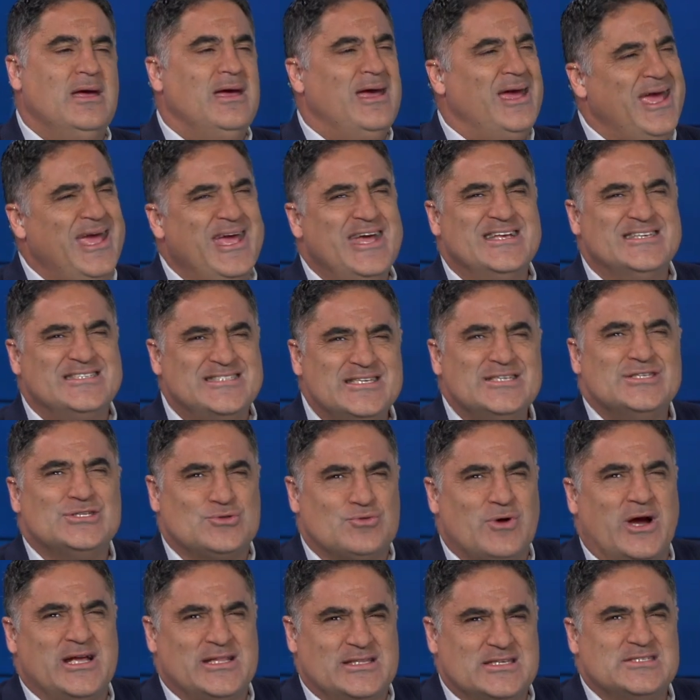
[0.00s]
Hey, is this
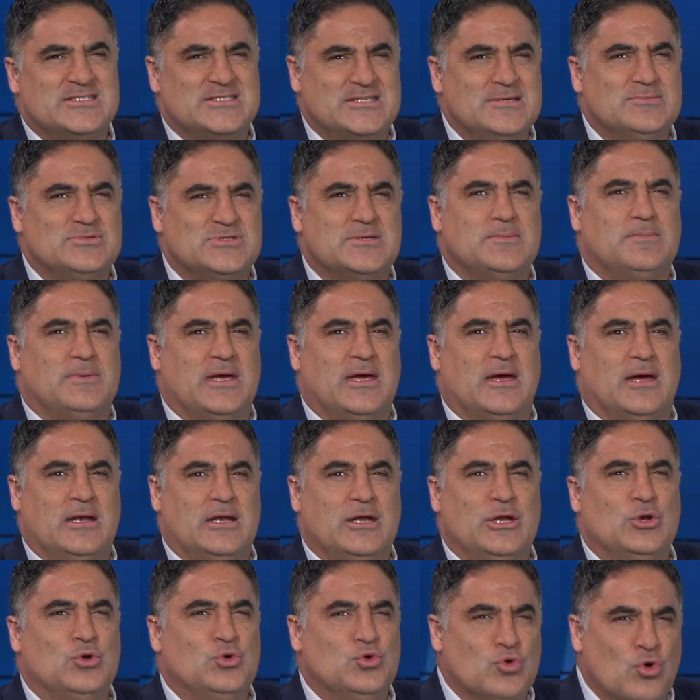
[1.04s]
right? This seems to be an
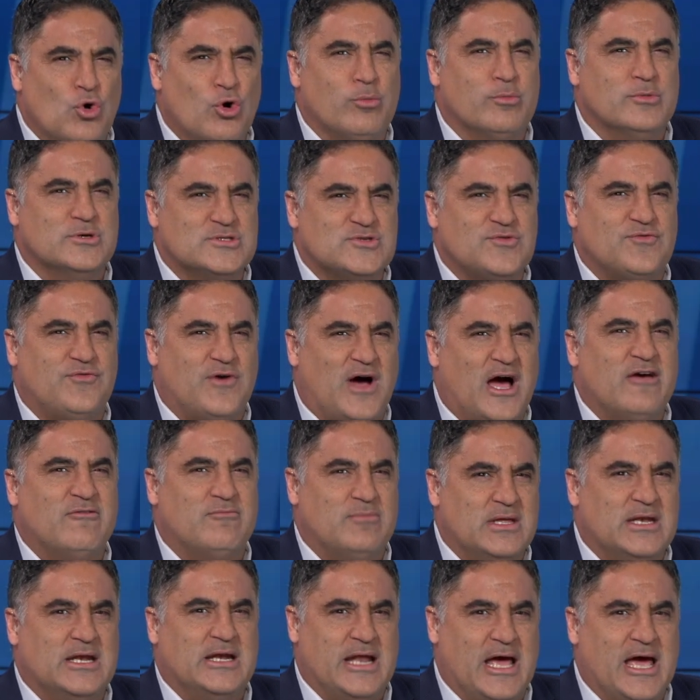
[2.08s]
enormous
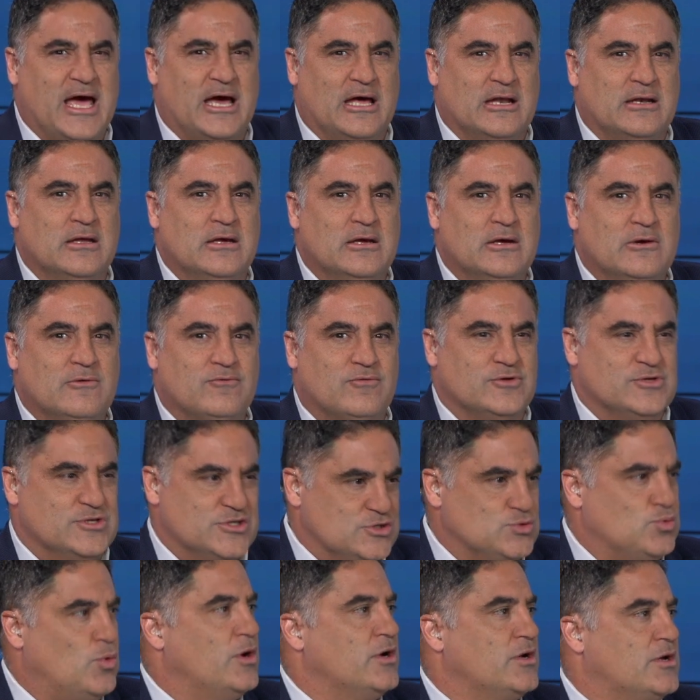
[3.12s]
5-minute ad for this
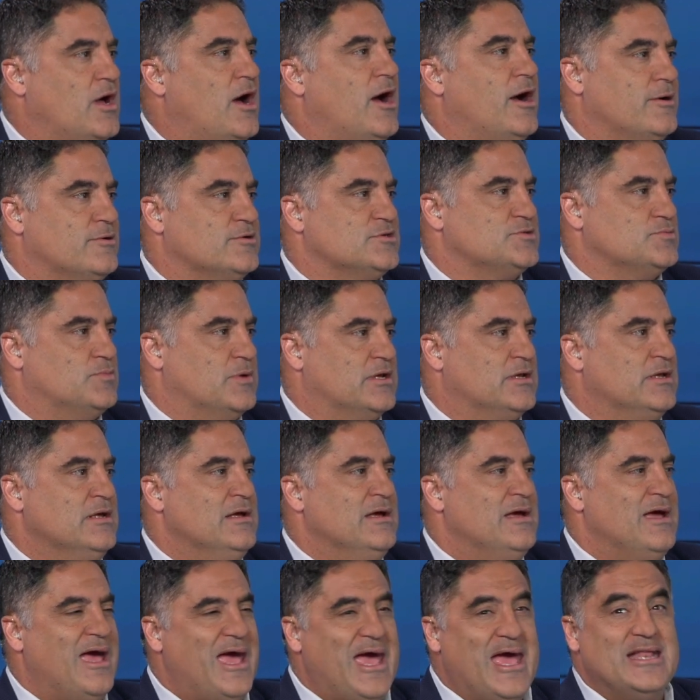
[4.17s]
one congressman,
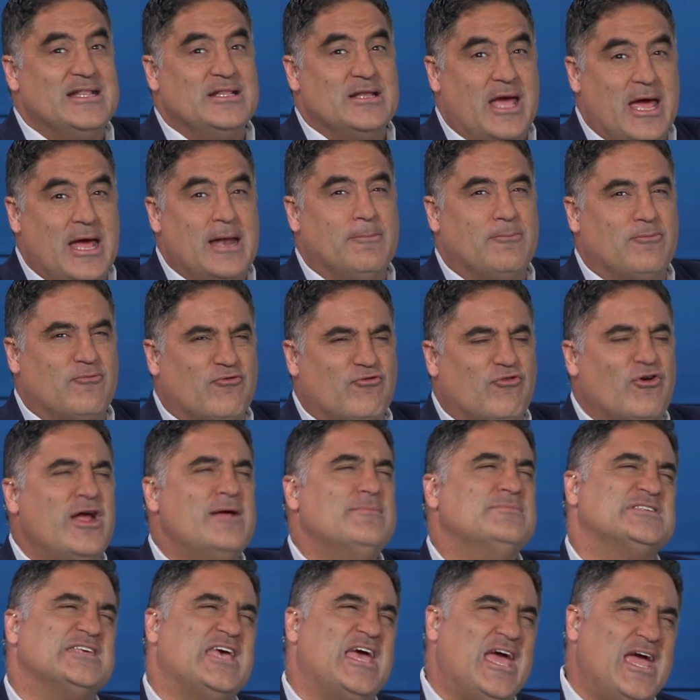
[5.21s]
and
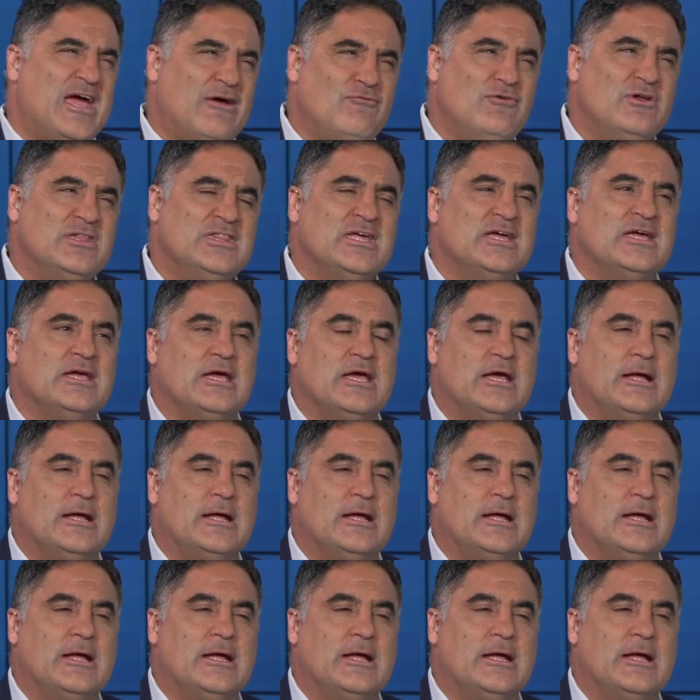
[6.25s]
frames everything